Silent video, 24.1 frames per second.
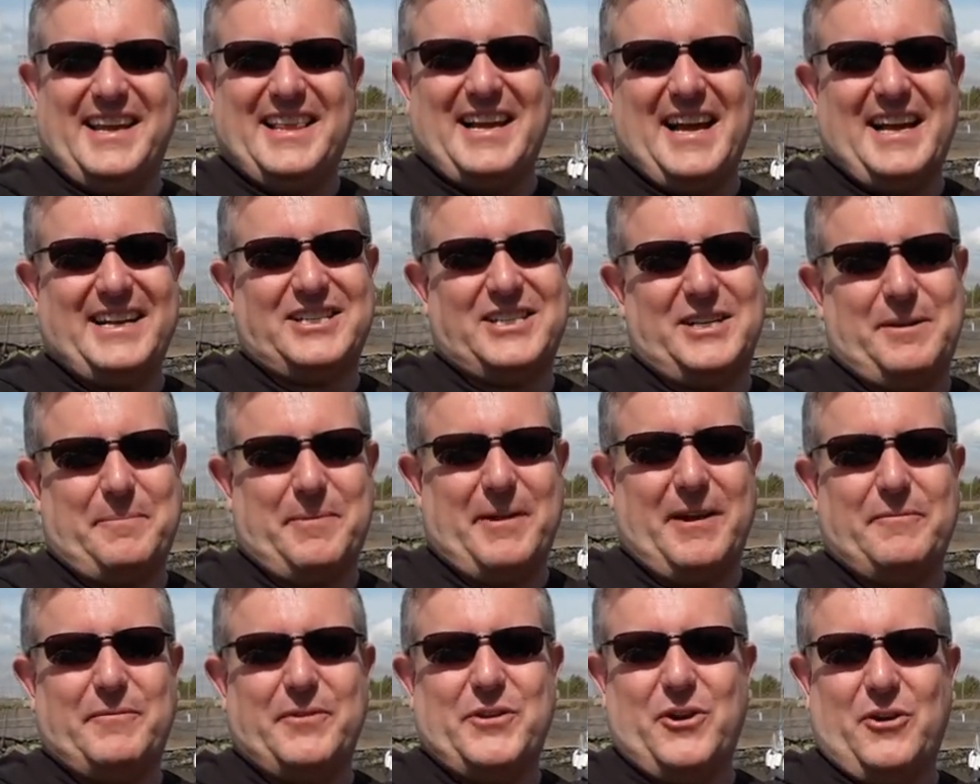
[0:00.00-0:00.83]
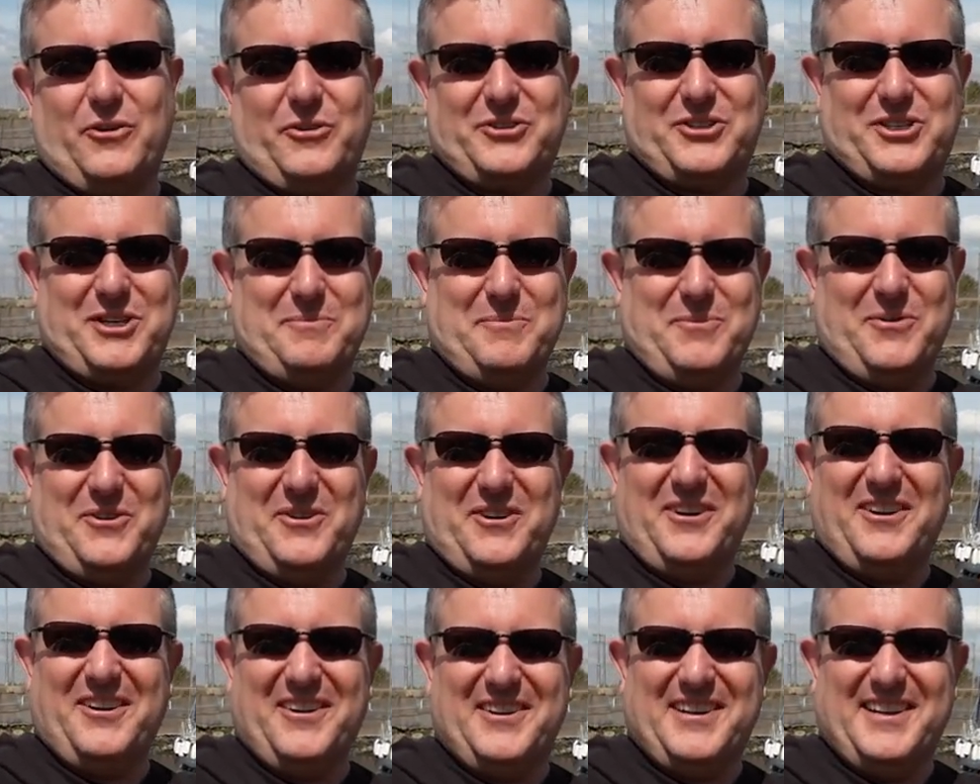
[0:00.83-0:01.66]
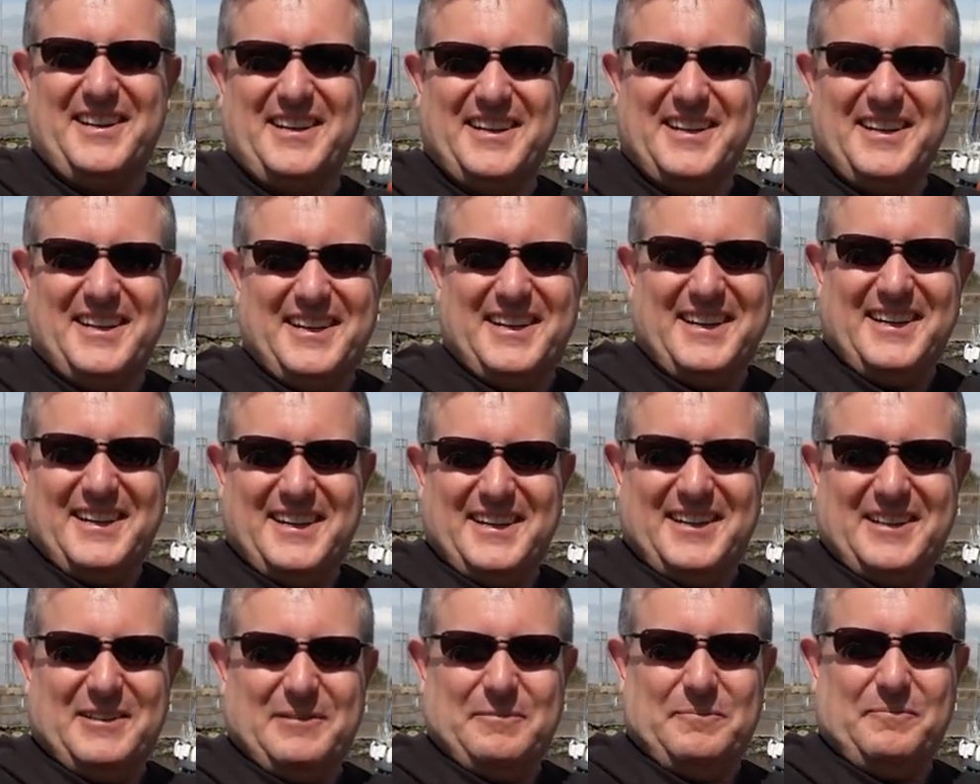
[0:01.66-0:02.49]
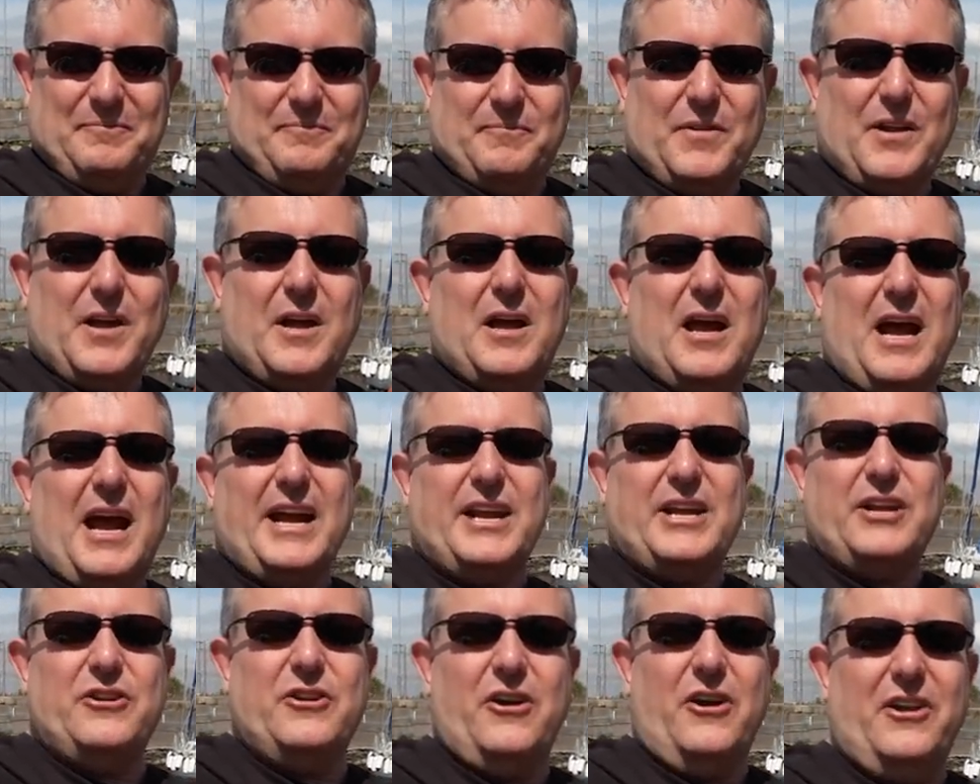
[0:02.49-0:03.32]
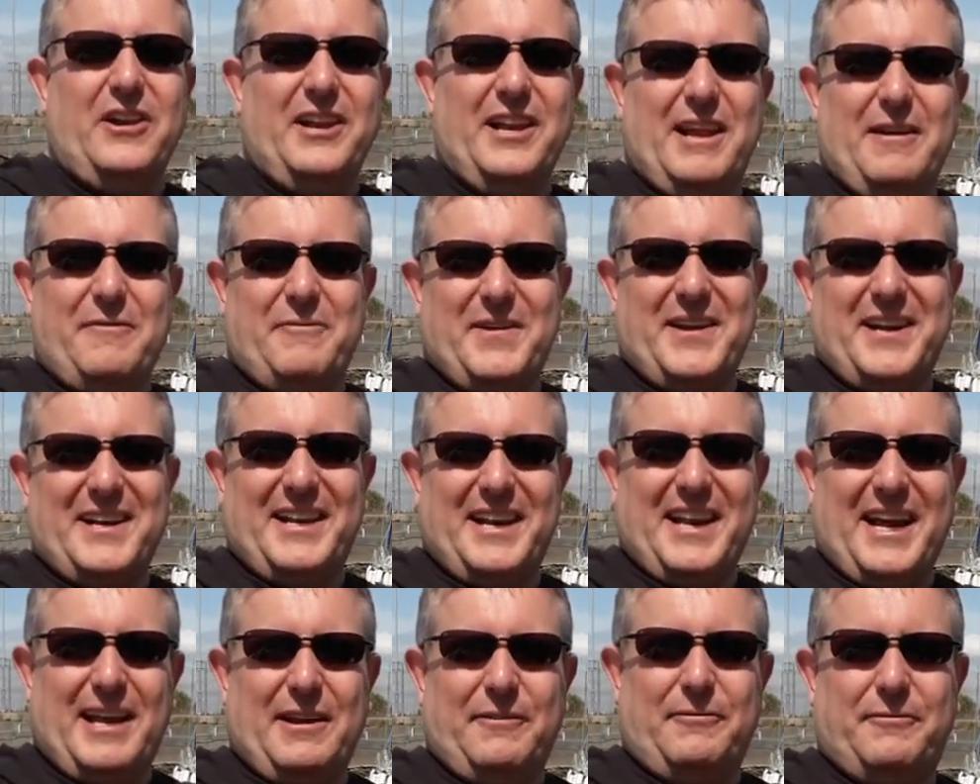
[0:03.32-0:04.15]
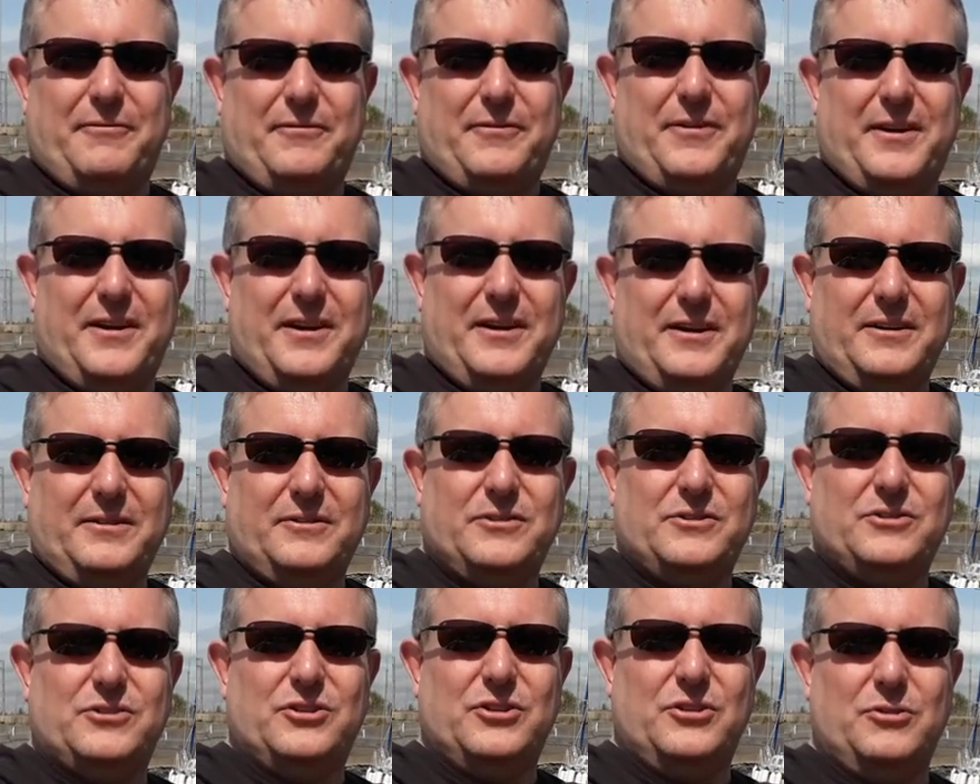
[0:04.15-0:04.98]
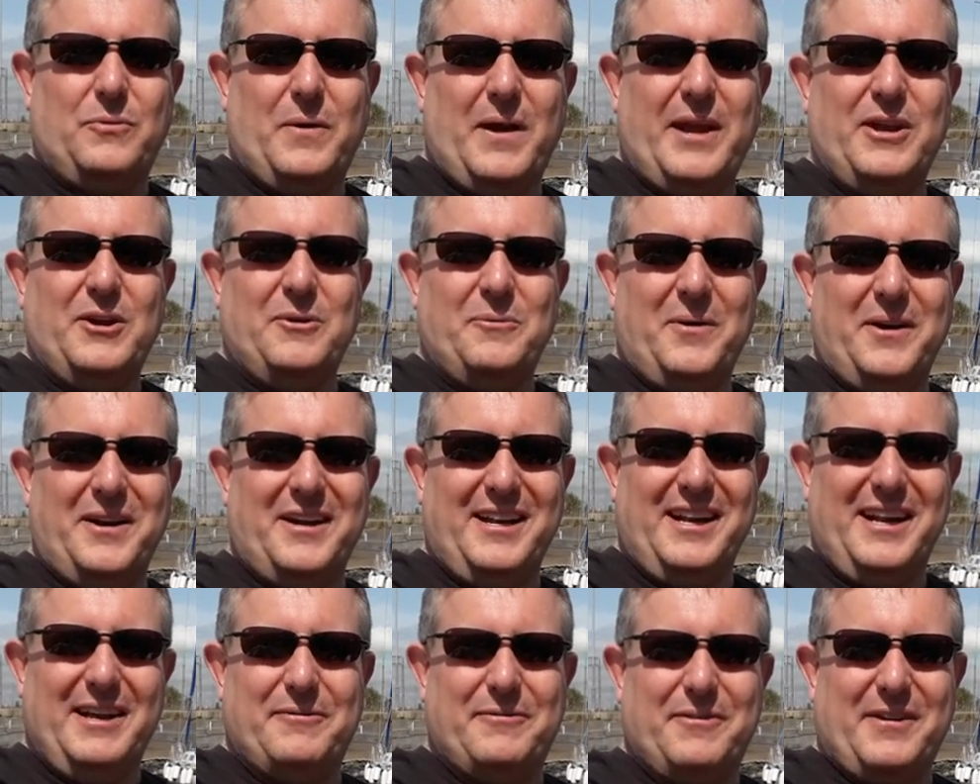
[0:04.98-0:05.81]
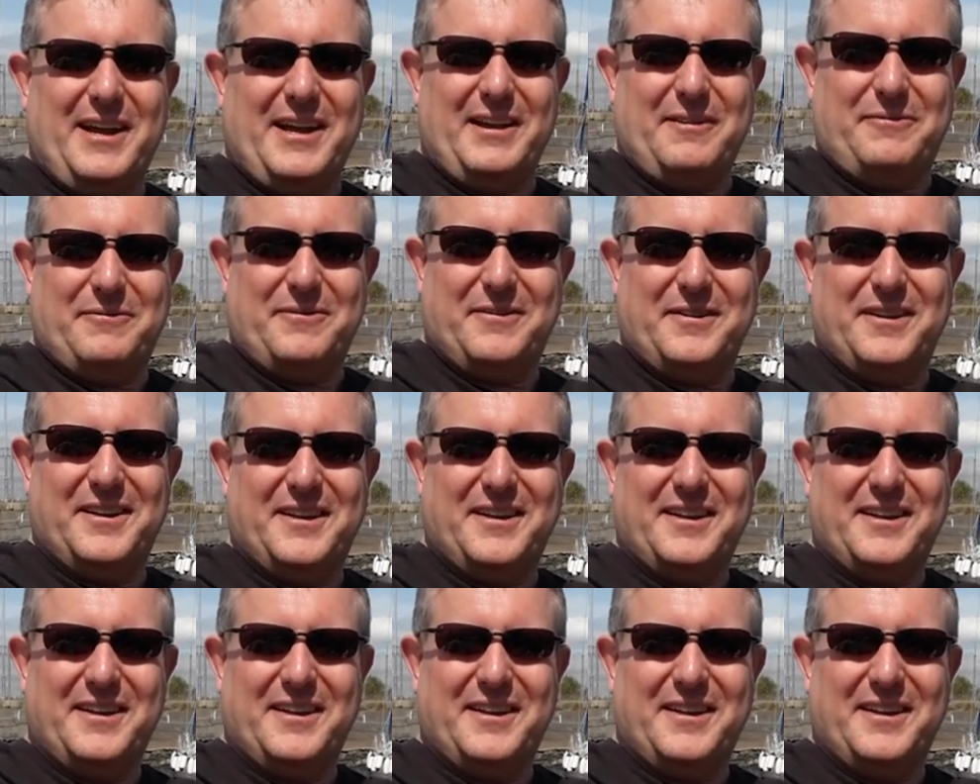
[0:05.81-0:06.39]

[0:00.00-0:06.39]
That's a bit of an oxymoron. Are you not living life to the way you want to live life?